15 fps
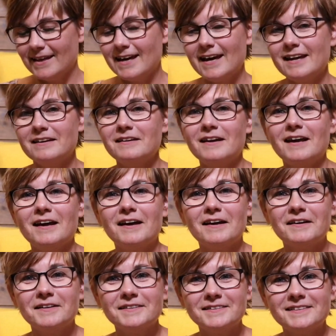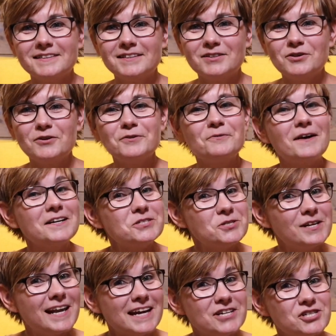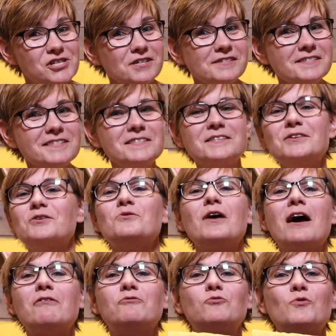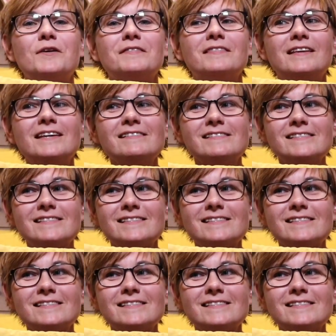And congratulations, you have won this.